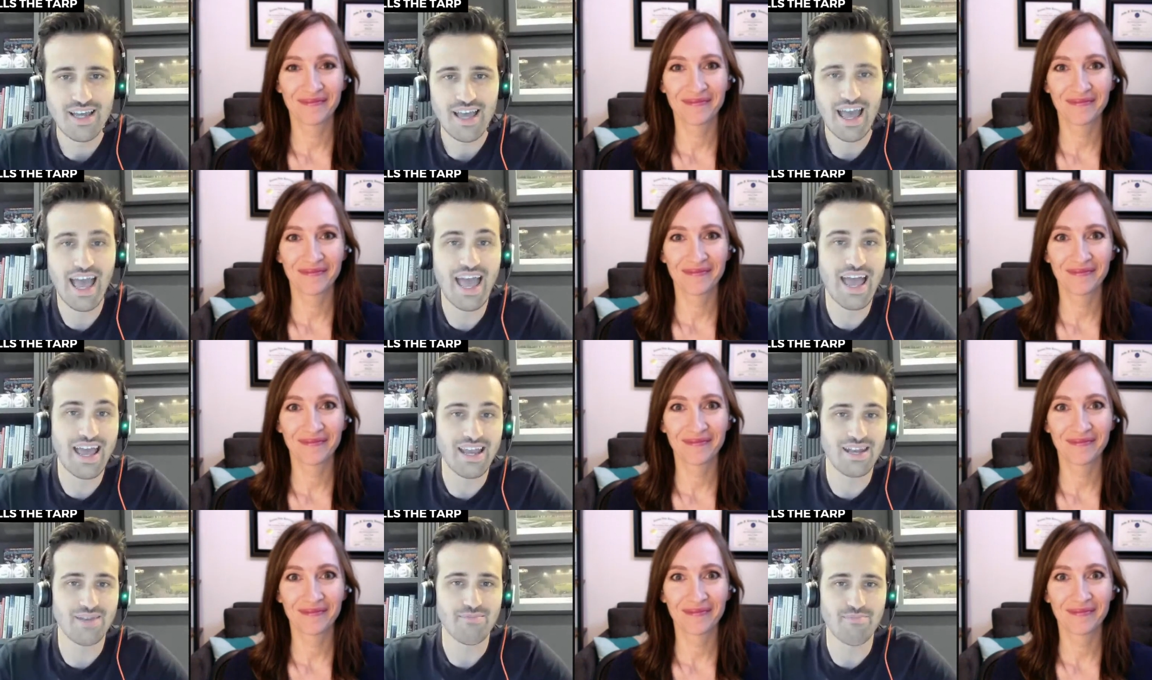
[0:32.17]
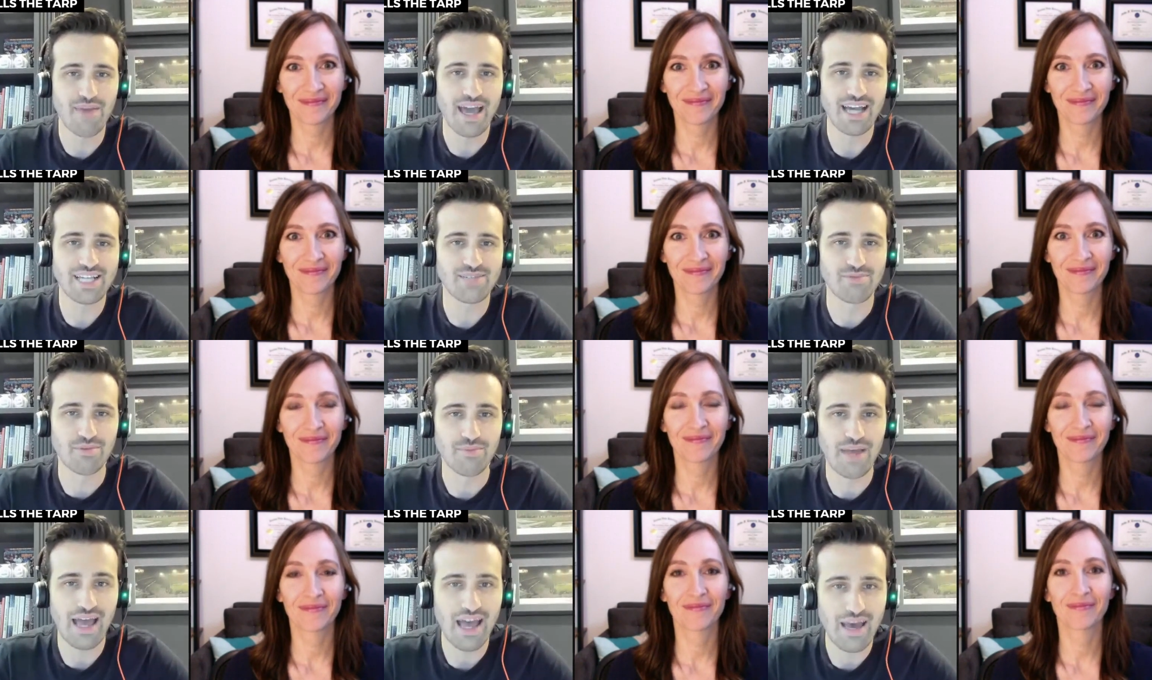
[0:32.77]
Speaker 1: and
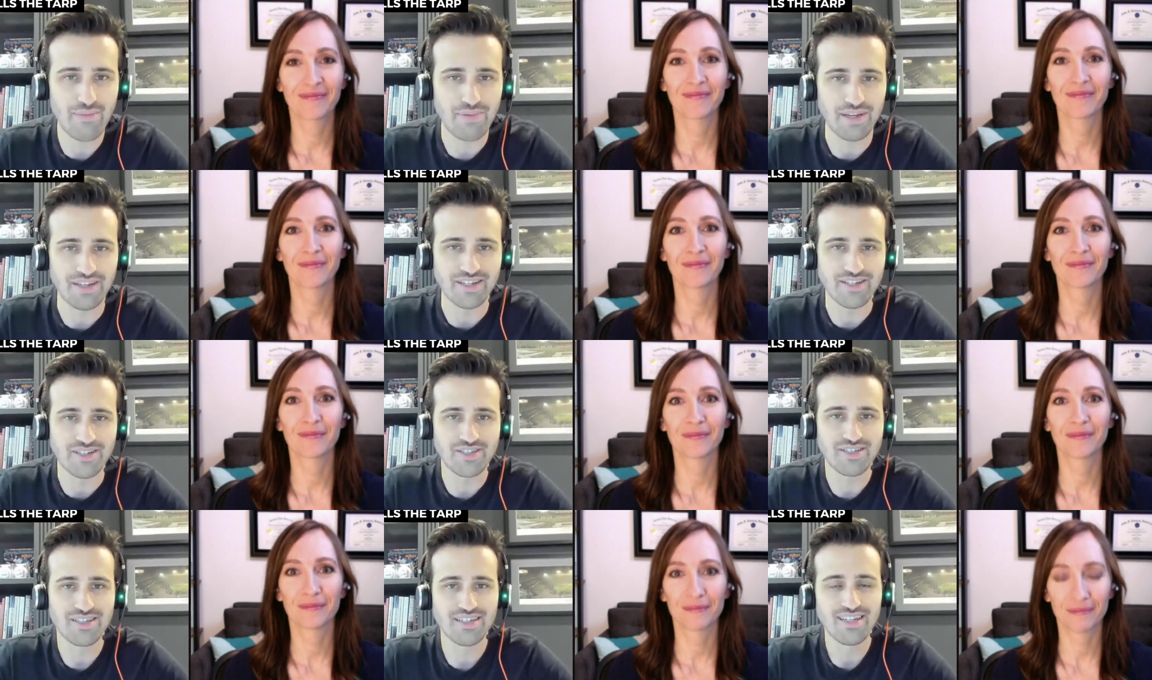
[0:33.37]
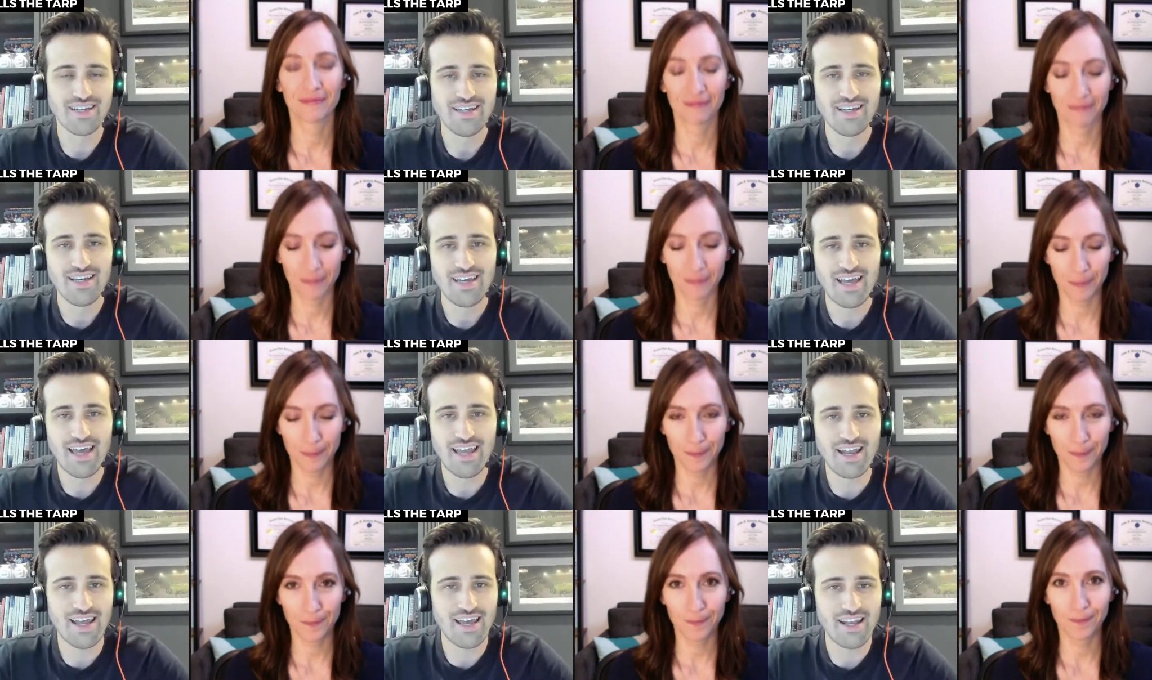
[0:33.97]
maximum happiness.
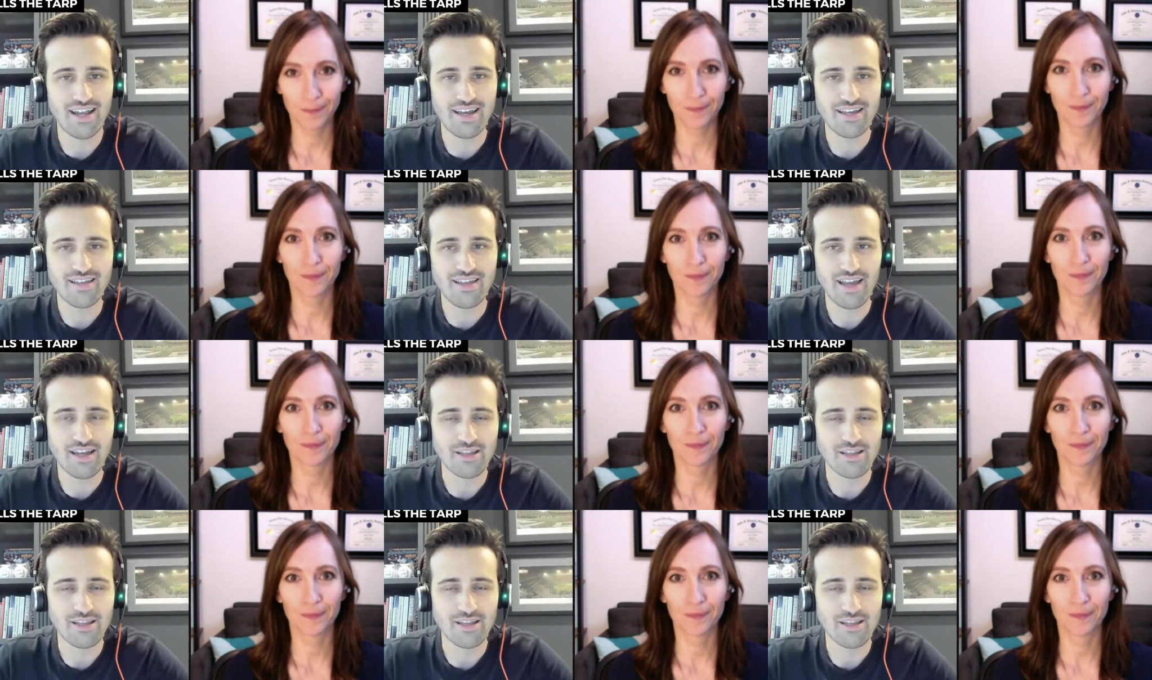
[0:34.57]
And, and I,